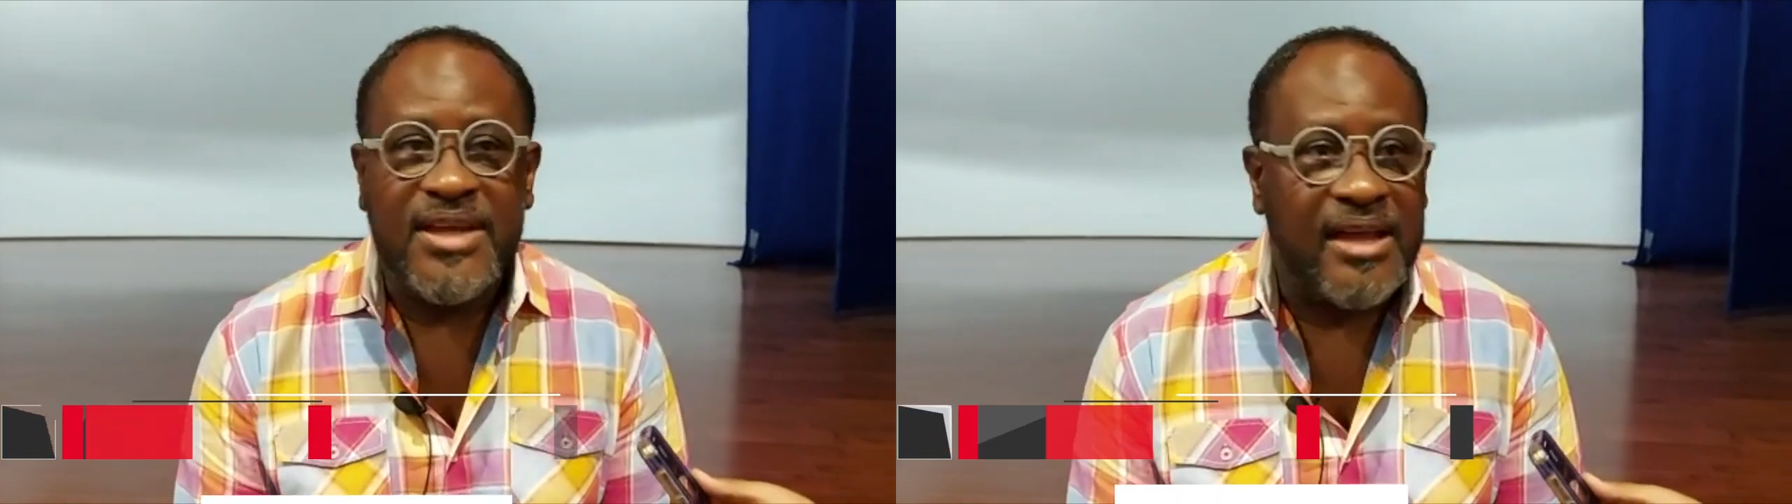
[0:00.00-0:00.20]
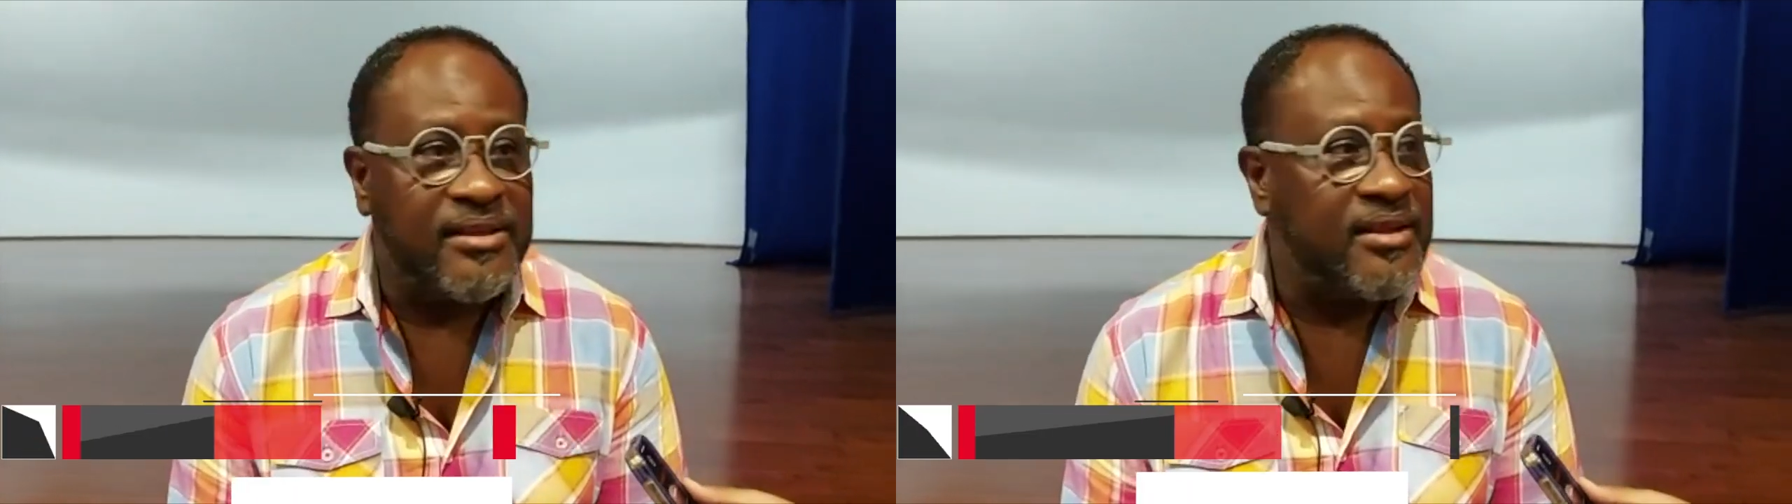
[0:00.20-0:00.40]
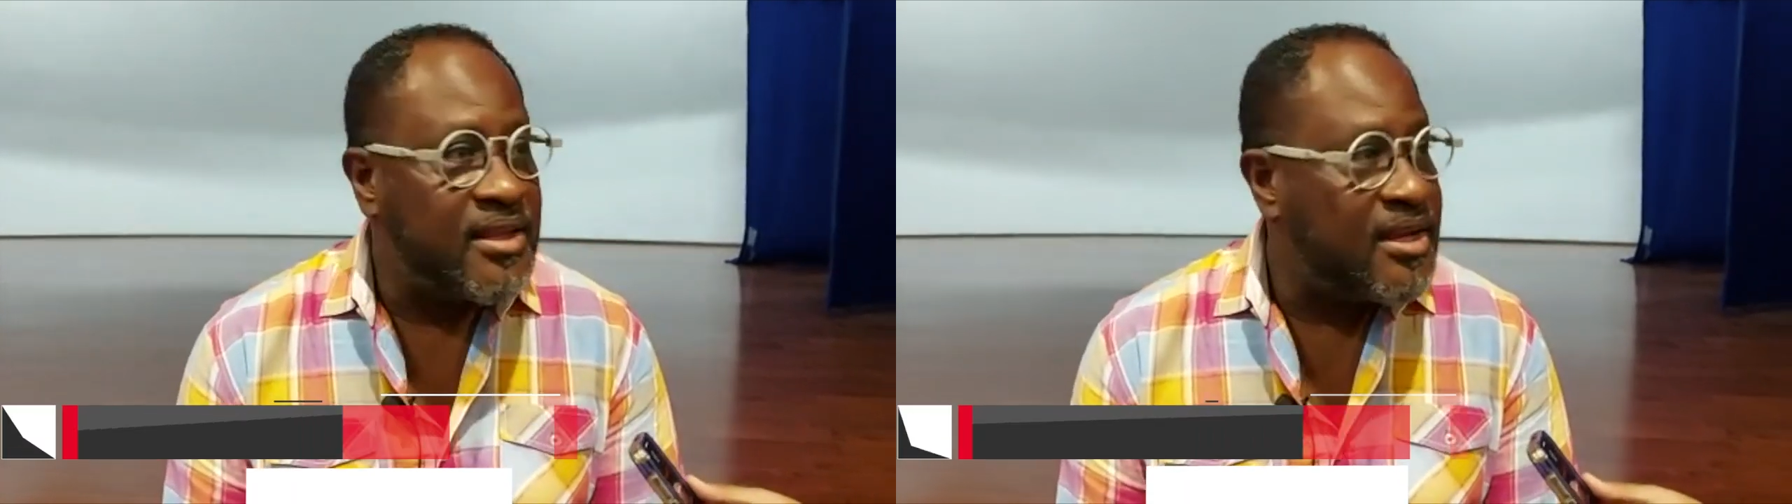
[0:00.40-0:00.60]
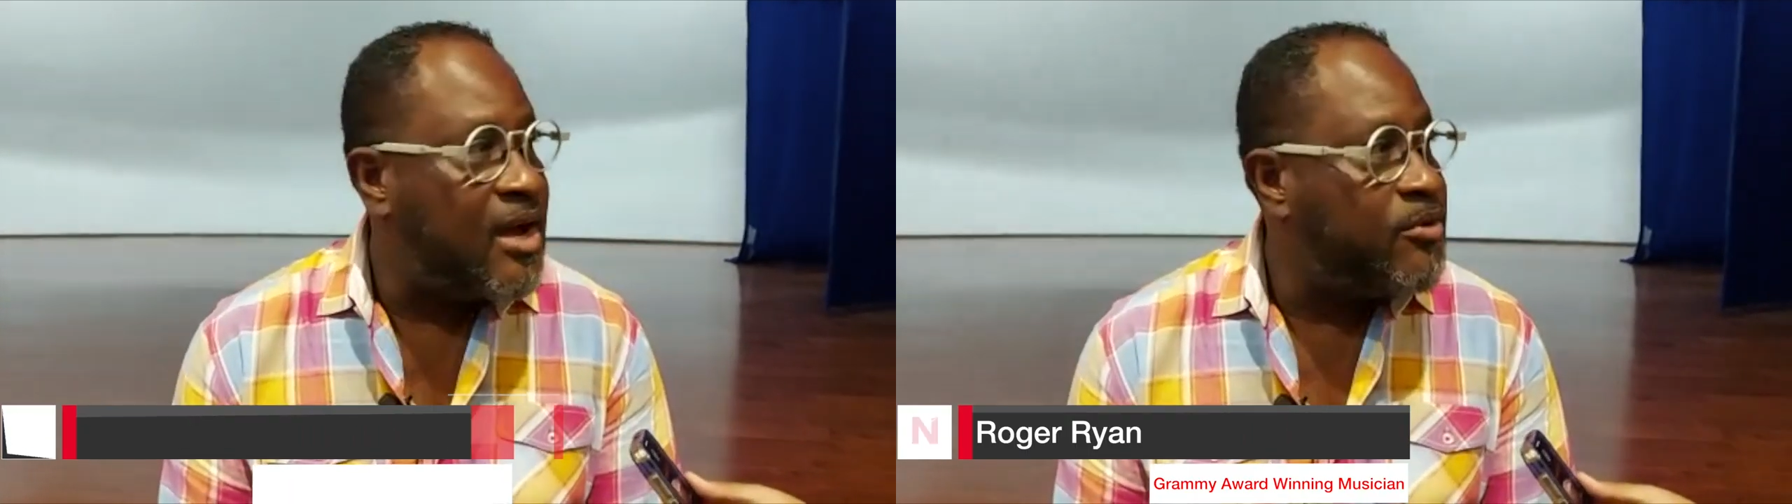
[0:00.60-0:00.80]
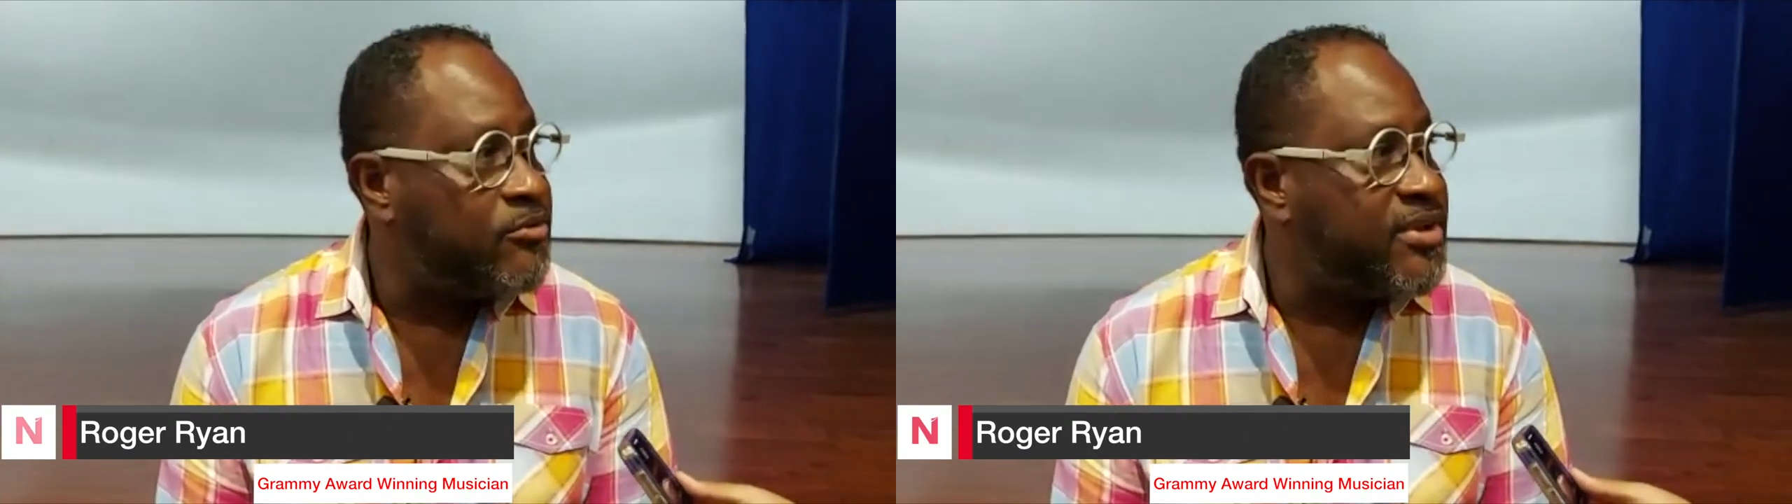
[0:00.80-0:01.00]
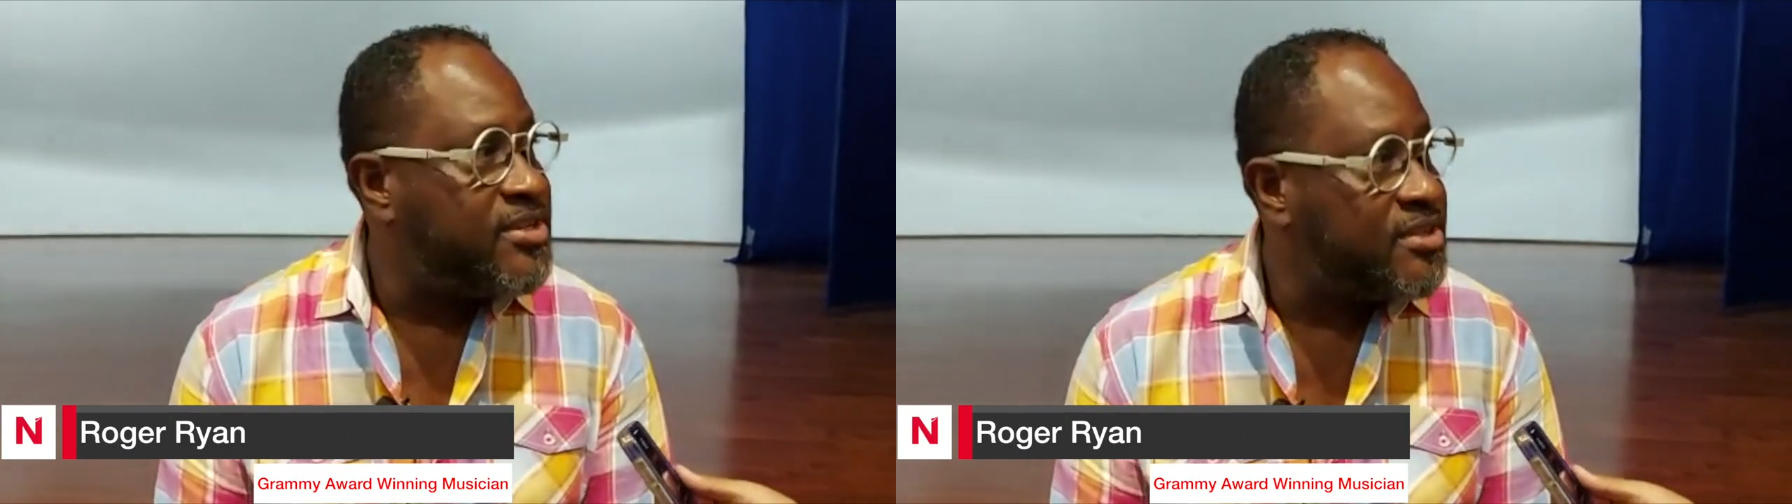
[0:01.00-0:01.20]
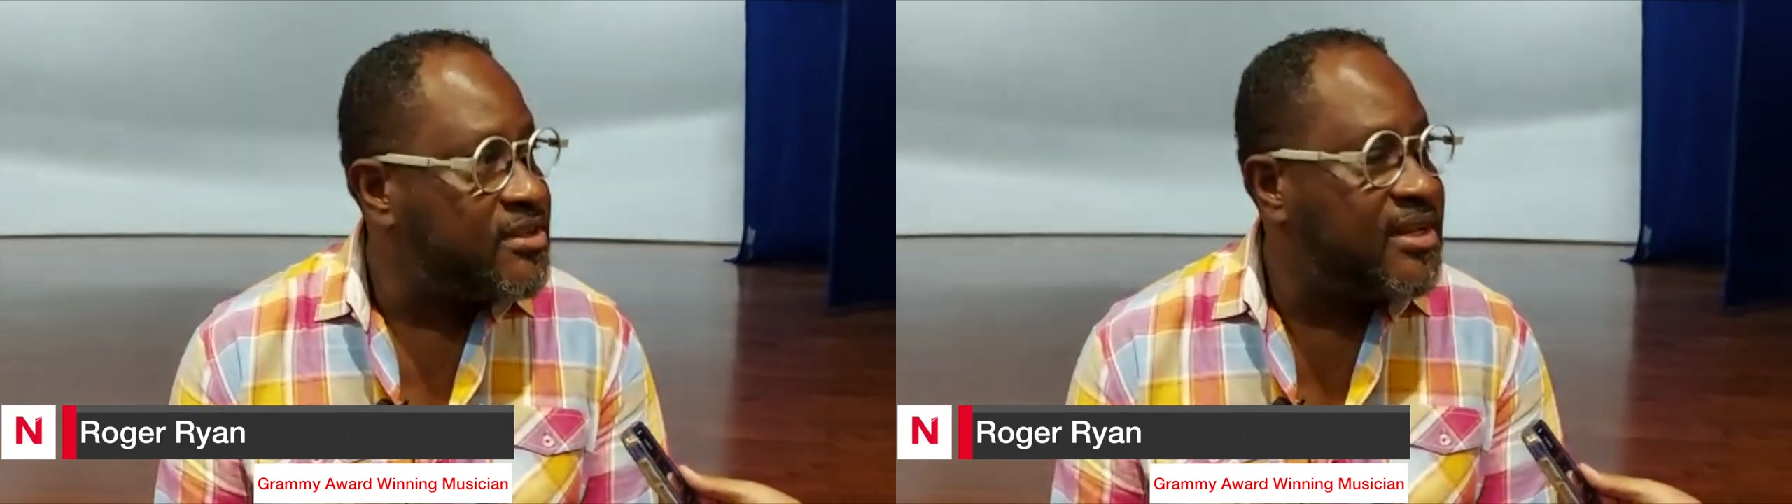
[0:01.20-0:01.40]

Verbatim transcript: talent in our region